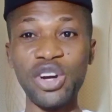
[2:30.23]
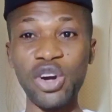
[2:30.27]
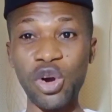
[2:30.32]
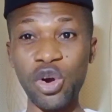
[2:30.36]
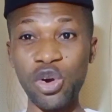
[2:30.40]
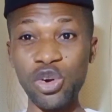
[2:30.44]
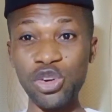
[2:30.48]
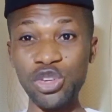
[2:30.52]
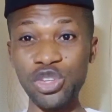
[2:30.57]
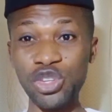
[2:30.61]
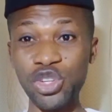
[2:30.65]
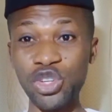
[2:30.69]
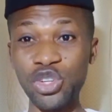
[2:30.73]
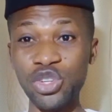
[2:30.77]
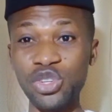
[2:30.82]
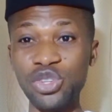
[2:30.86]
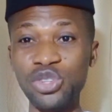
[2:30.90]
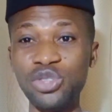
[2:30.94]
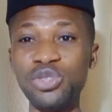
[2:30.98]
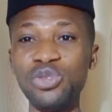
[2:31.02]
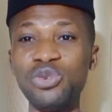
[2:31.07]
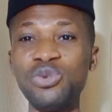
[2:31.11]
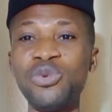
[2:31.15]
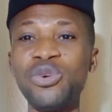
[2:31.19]

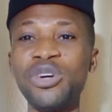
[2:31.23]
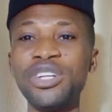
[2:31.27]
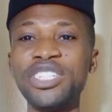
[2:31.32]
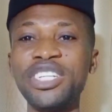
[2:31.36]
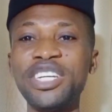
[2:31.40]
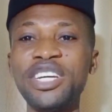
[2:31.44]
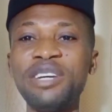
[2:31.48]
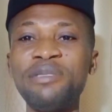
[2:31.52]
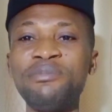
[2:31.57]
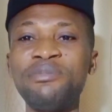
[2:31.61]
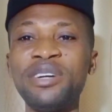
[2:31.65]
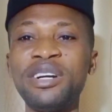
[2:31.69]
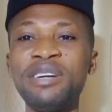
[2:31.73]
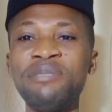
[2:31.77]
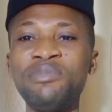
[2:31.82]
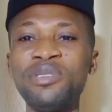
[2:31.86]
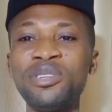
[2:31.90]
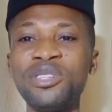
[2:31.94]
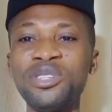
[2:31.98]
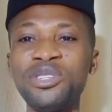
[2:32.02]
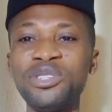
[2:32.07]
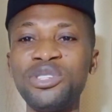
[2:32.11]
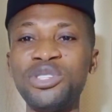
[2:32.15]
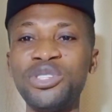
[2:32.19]
Continue to watch Abraham
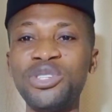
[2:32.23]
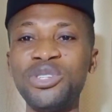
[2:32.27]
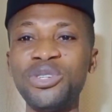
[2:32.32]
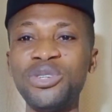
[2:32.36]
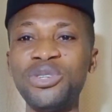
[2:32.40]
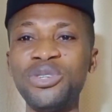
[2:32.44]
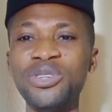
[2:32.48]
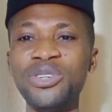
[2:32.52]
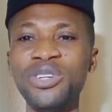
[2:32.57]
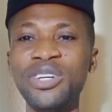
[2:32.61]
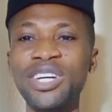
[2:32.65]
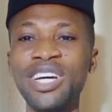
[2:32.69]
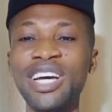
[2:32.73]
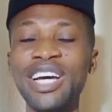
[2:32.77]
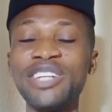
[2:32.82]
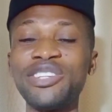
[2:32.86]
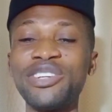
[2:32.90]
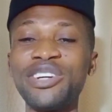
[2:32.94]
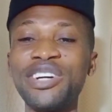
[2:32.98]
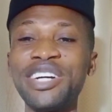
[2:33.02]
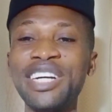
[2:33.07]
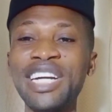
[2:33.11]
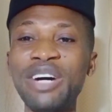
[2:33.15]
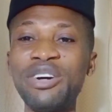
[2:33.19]
Bosom Show.
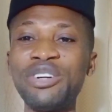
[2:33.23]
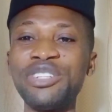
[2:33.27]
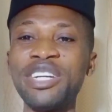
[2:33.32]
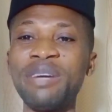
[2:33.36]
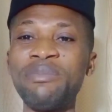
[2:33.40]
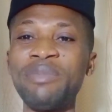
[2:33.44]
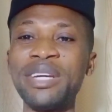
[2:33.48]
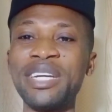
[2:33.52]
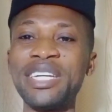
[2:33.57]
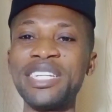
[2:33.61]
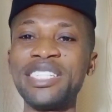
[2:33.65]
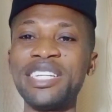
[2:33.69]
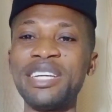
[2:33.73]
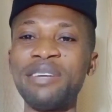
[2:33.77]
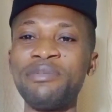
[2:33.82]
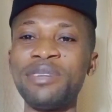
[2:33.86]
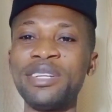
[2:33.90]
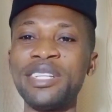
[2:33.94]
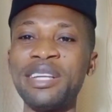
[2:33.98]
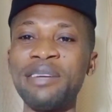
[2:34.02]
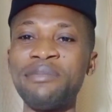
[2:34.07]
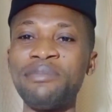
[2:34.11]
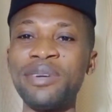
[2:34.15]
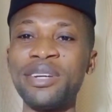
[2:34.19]
Together we shall make it a
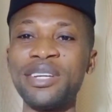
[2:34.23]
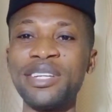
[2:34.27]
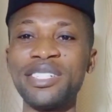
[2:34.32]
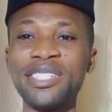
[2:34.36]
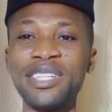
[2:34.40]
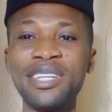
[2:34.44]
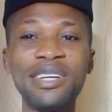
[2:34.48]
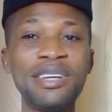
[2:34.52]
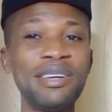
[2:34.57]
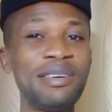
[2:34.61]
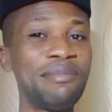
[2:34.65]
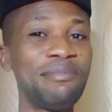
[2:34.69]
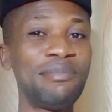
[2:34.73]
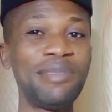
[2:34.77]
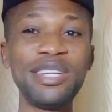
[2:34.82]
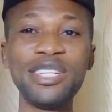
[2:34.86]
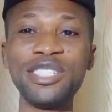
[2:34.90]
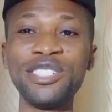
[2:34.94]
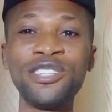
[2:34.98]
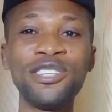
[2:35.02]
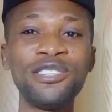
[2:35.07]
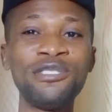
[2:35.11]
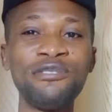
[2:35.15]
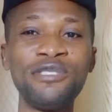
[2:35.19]
better place.
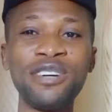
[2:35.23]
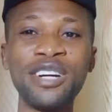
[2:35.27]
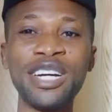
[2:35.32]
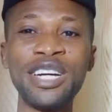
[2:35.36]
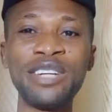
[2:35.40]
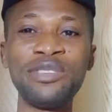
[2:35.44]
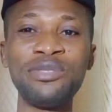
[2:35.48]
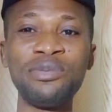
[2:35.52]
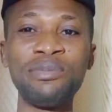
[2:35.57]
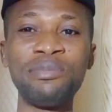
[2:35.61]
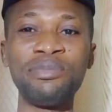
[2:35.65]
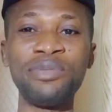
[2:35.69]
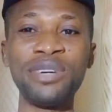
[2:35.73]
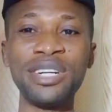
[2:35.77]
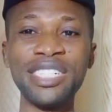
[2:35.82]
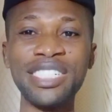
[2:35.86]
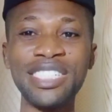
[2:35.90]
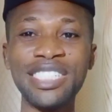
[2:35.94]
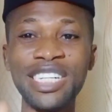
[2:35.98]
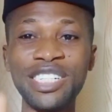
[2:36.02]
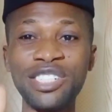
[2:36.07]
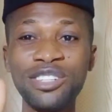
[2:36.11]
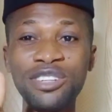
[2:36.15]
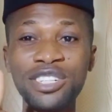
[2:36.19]
Please don't forget to press
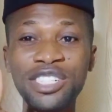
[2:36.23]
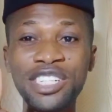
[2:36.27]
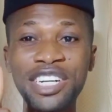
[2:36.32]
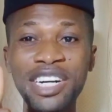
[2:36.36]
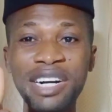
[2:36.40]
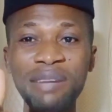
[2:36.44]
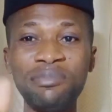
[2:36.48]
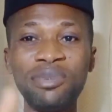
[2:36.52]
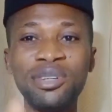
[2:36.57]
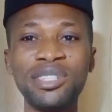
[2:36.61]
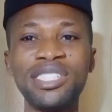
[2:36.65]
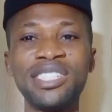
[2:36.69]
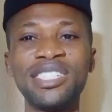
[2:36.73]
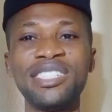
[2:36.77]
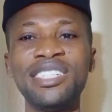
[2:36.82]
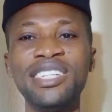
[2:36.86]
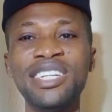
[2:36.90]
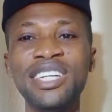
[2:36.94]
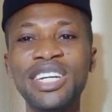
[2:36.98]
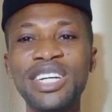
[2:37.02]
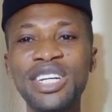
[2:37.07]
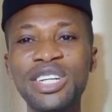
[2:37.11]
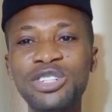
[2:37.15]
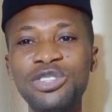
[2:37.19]
the subscribe button
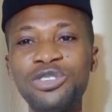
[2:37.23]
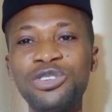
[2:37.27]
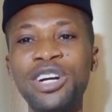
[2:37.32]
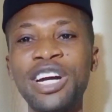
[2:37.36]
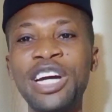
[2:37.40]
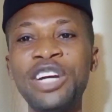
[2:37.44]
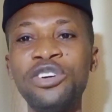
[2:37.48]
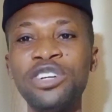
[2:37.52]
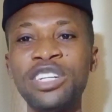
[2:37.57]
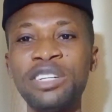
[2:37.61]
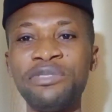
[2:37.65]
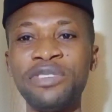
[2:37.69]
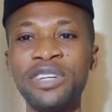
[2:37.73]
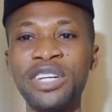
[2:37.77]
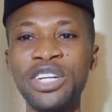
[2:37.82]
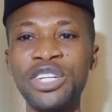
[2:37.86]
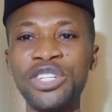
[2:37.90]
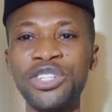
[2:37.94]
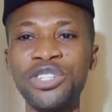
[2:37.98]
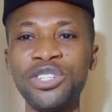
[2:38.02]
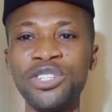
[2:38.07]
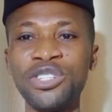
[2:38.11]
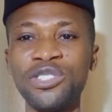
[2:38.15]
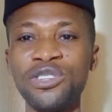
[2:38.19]
to get
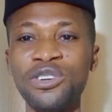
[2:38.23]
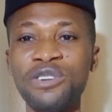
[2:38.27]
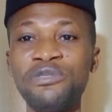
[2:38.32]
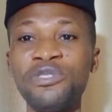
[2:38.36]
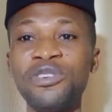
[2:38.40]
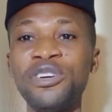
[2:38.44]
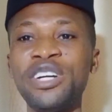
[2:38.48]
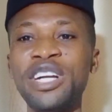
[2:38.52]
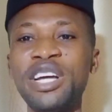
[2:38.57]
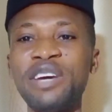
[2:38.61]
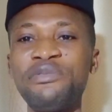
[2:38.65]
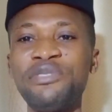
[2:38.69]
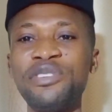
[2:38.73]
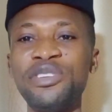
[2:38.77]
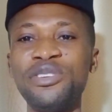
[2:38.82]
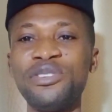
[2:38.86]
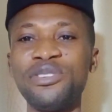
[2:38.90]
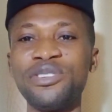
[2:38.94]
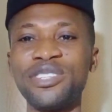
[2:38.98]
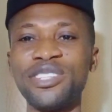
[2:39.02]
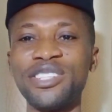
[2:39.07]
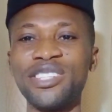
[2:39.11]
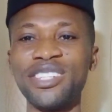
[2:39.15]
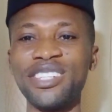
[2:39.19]
notifications of other
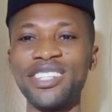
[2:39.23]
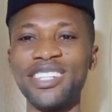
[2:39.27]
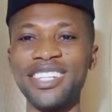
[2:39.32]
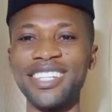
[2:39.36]
videos.